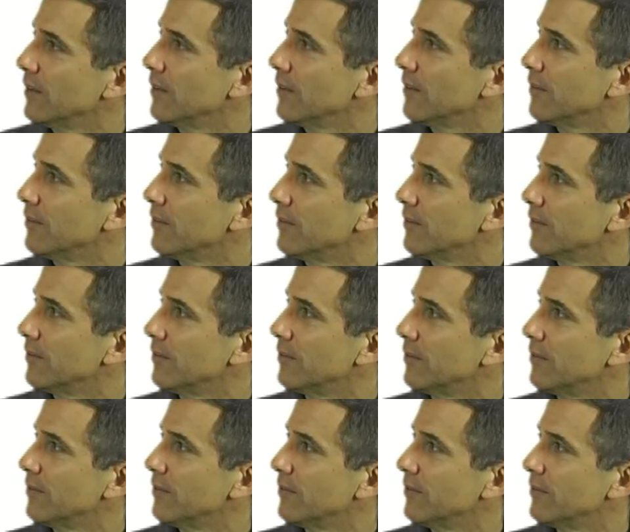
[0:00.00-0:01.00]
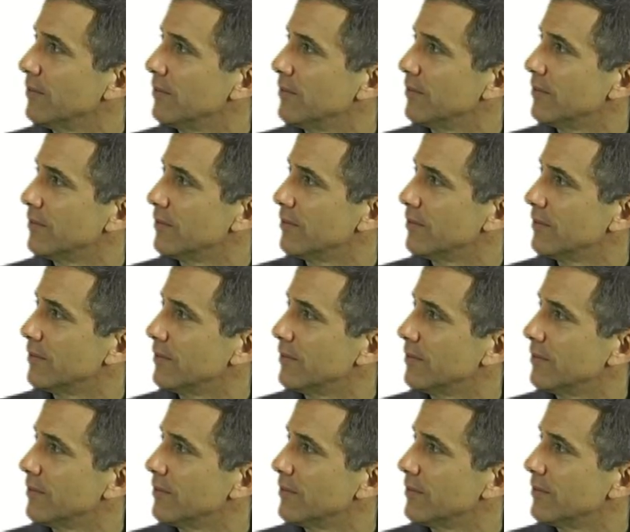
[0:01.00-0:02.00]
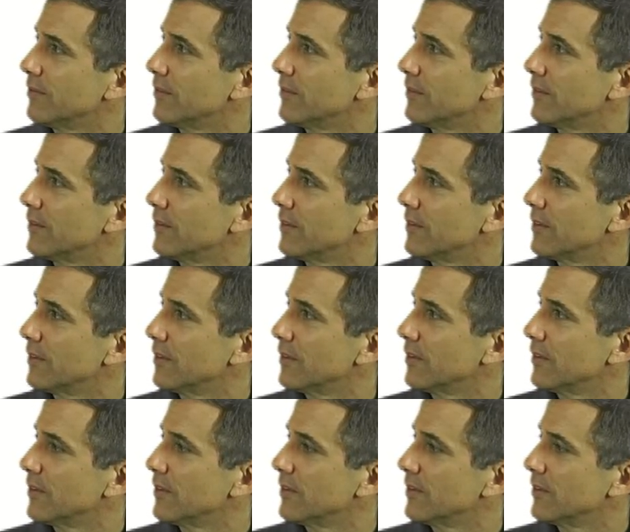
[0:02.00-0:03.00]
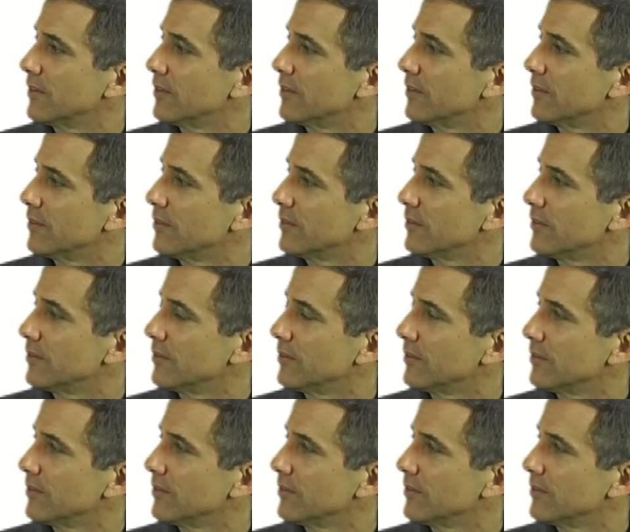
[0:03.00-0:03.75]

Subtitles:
(not speaking)